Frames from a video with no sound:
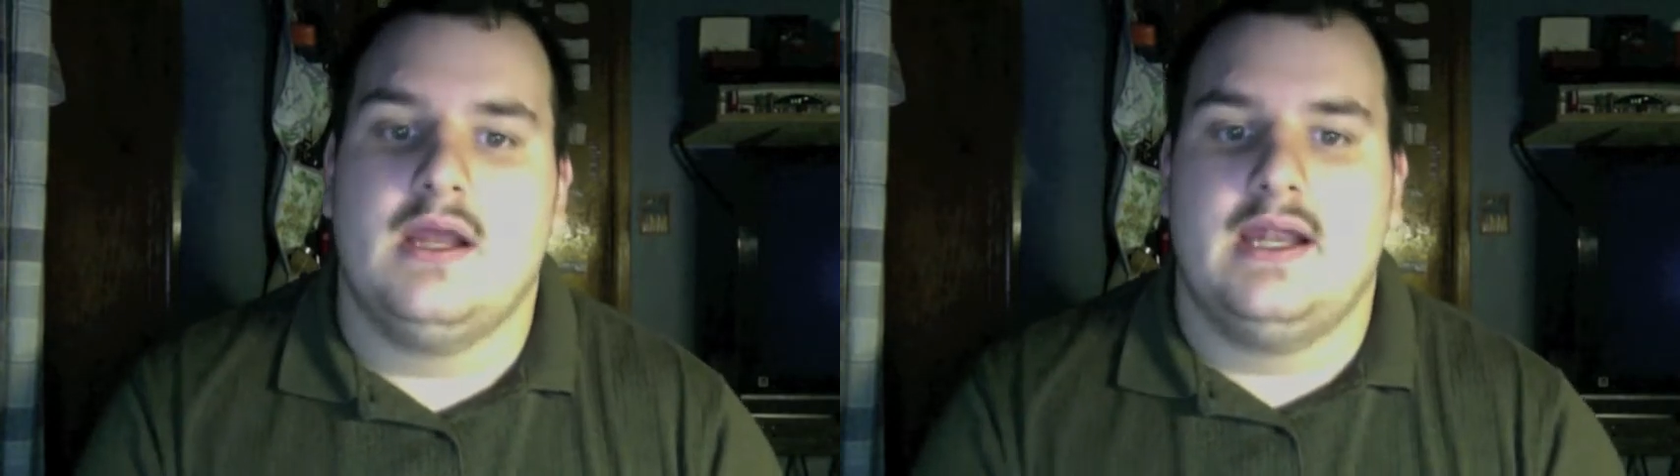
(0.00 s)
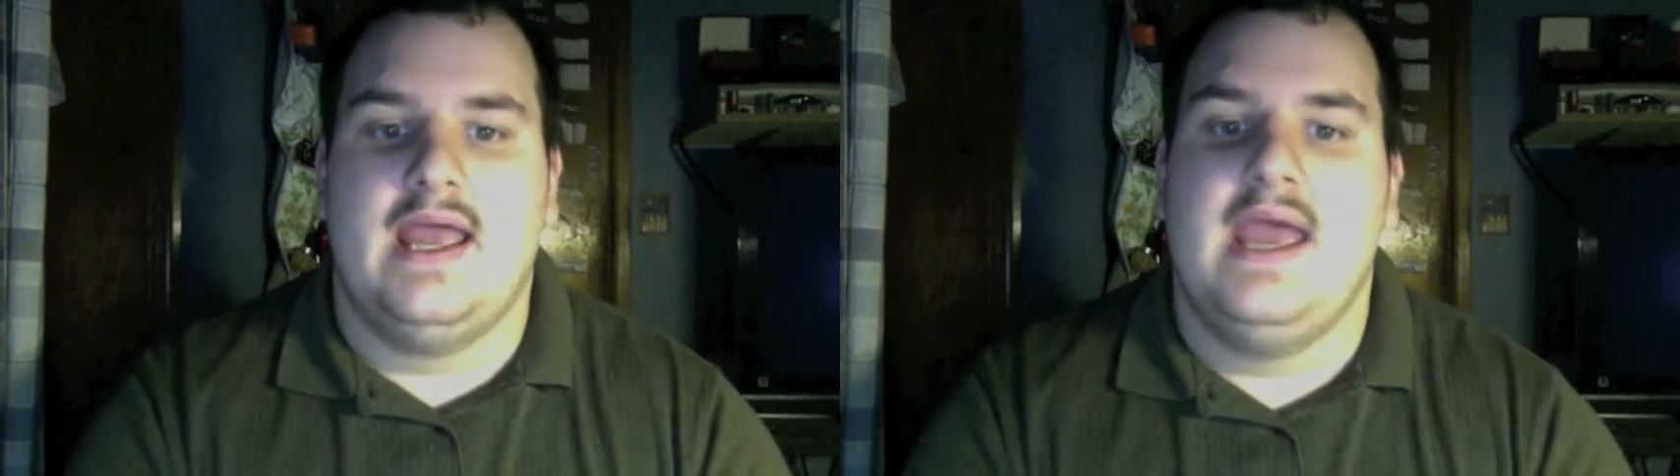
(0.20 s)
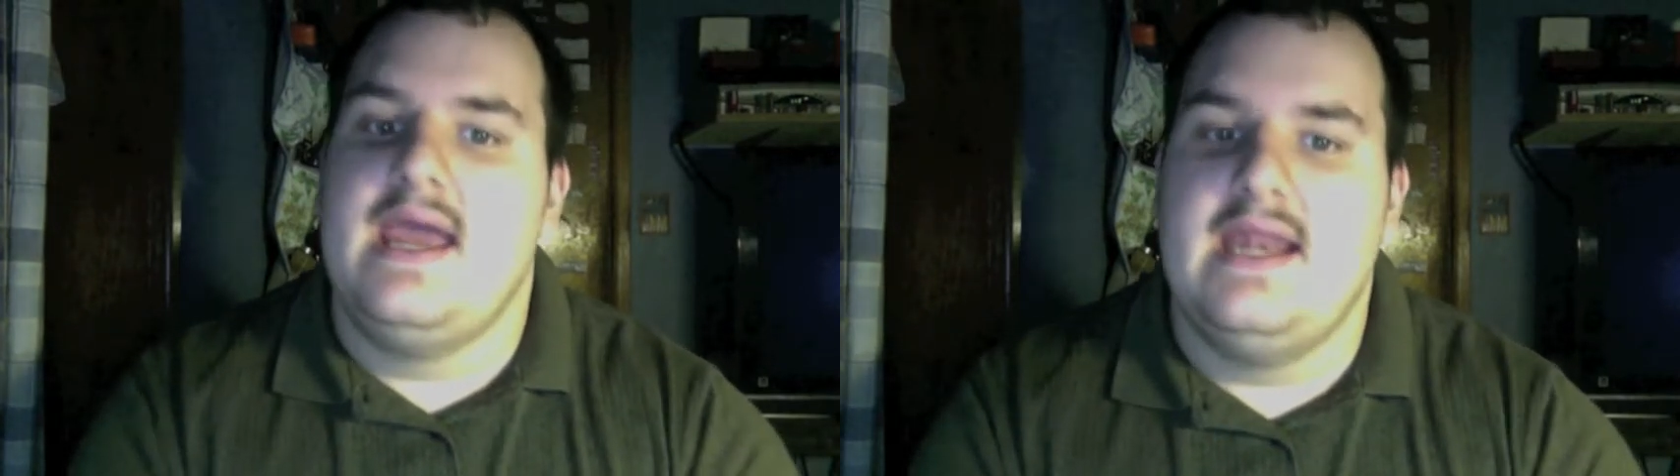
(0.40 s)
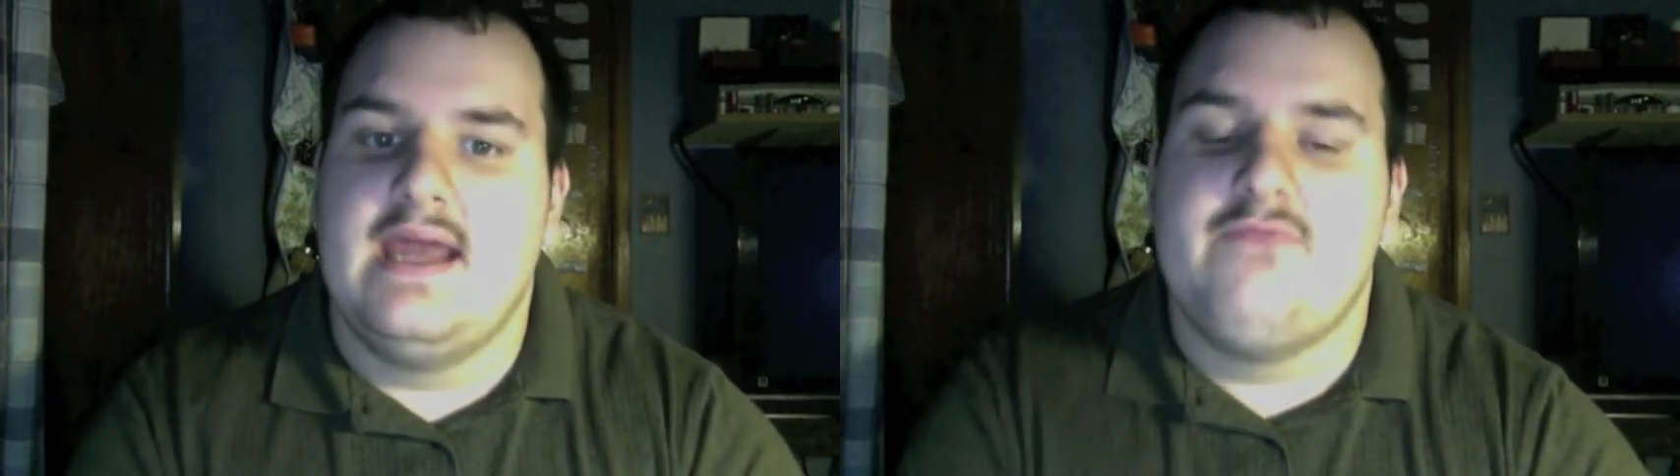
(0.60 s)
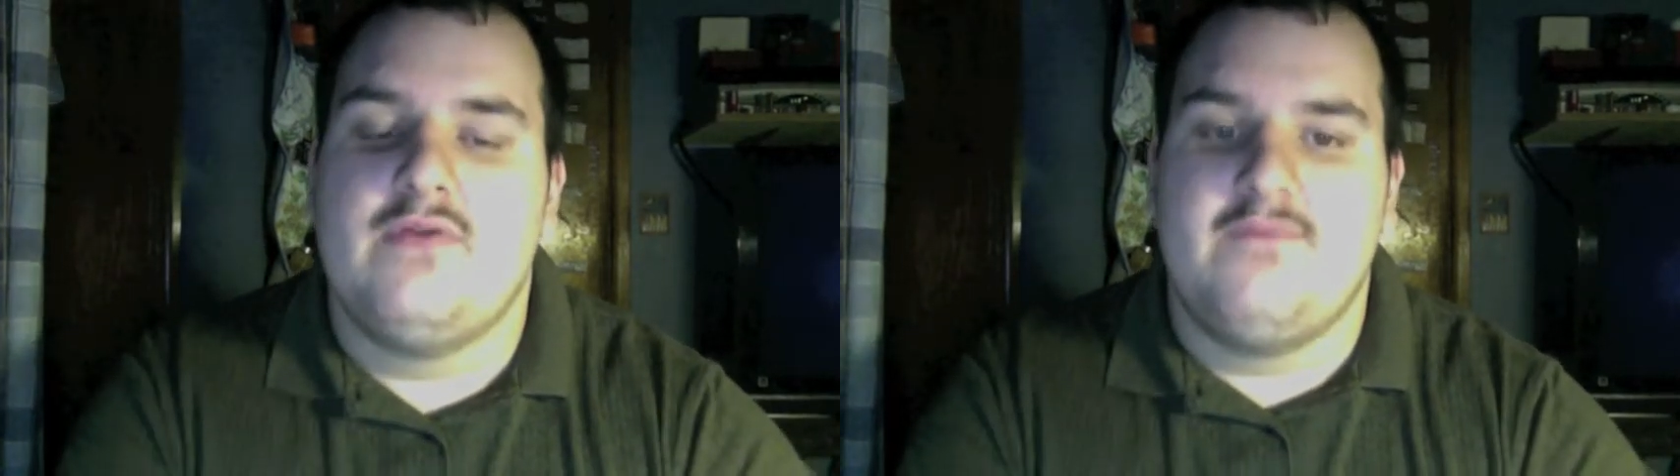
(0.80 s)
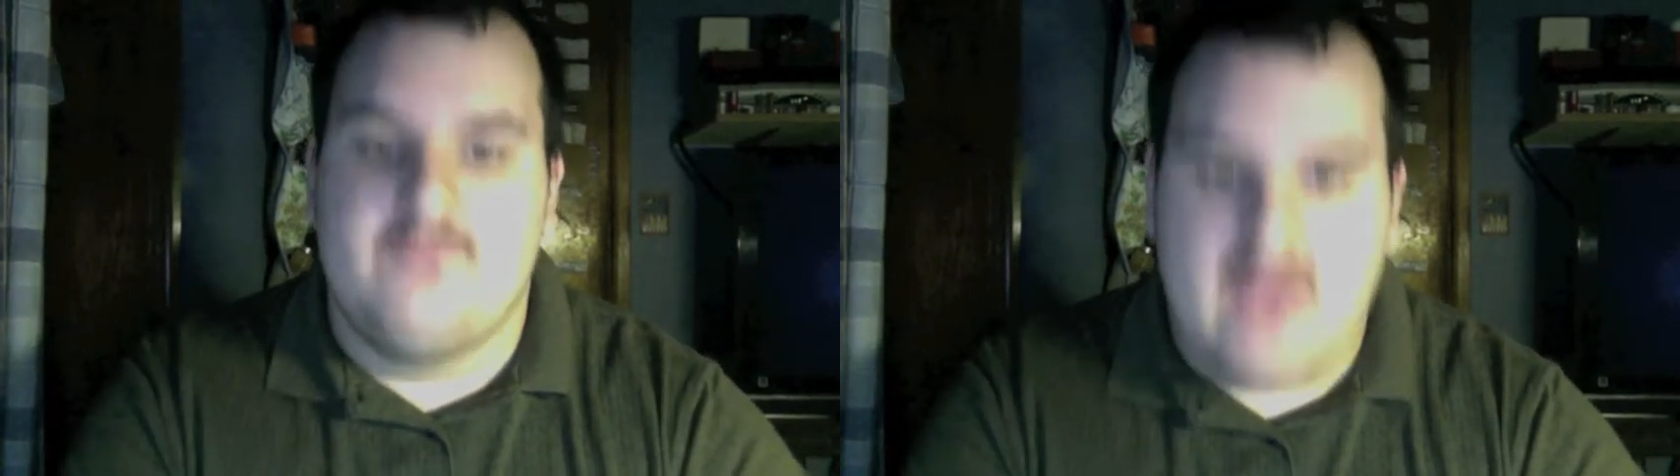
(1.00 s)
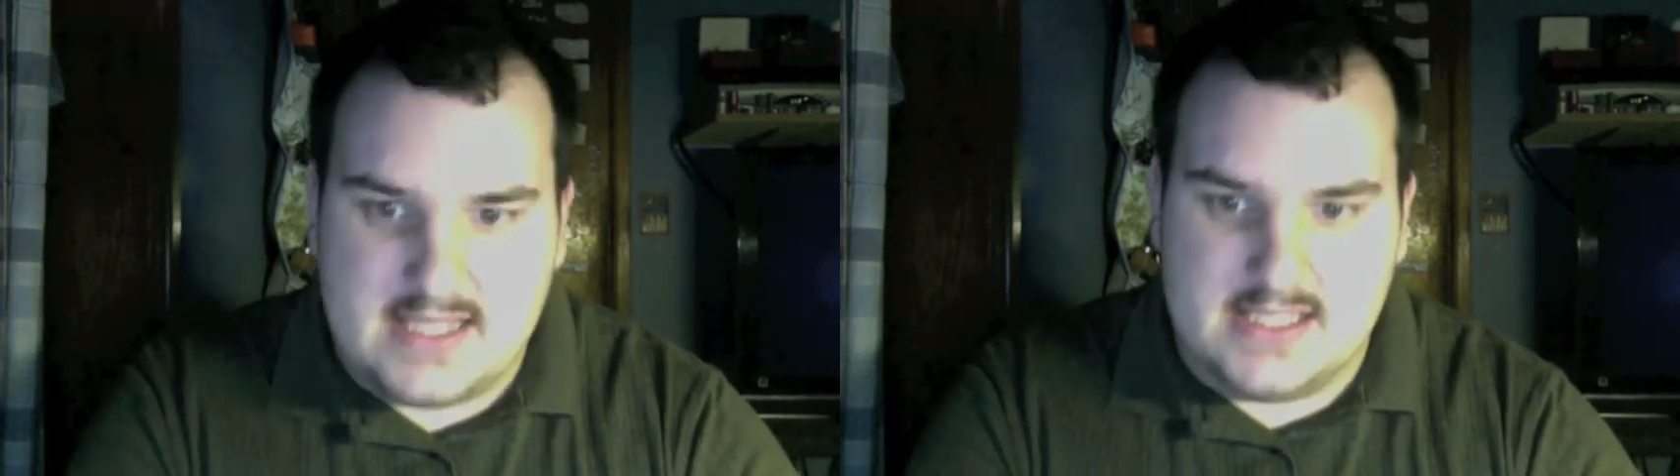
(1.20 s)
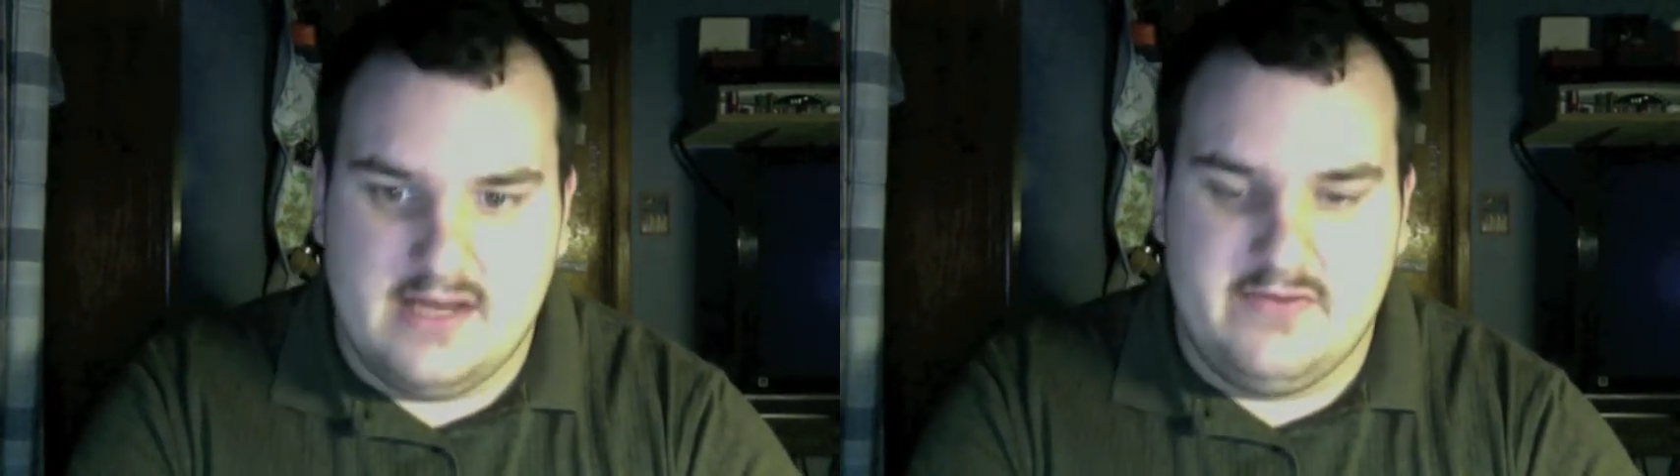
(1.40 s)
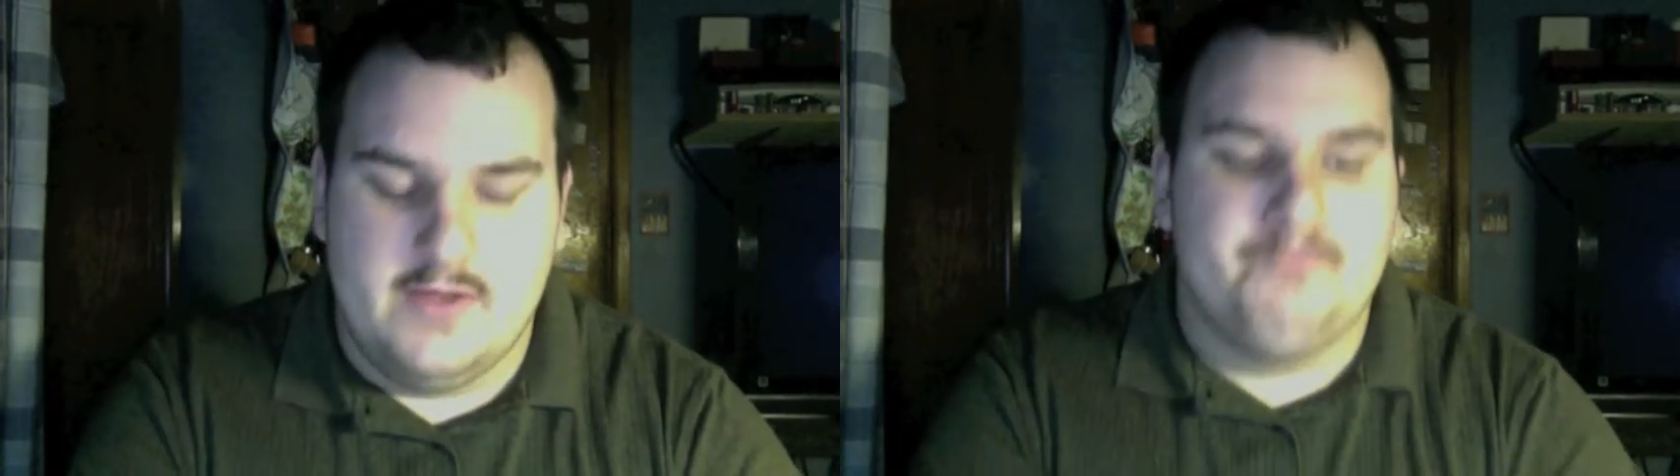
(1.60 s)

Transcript: and I hate every facet of it.